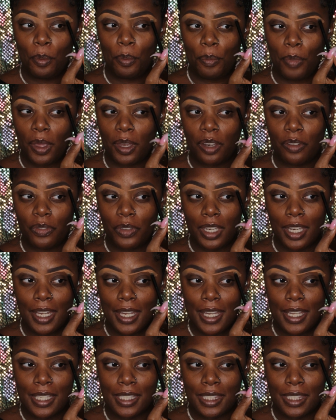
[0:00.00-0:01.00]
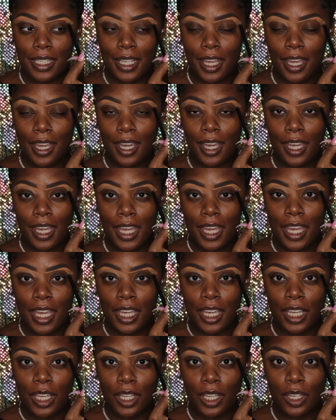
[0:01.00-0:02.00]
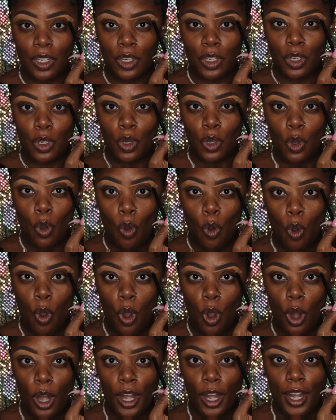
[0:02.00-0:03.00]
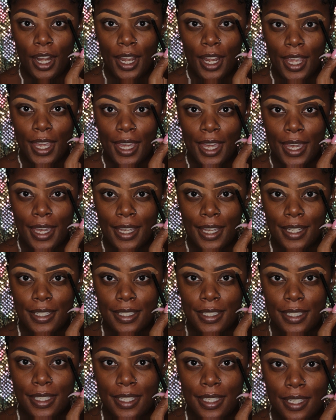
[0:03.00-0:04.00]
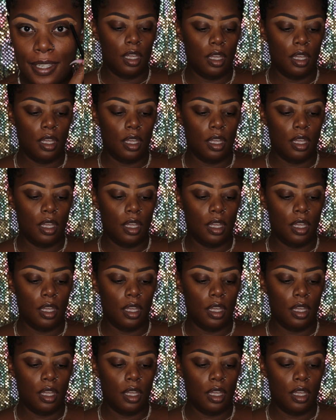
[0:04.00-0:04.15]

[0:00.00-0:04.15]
but if it is, ignore it.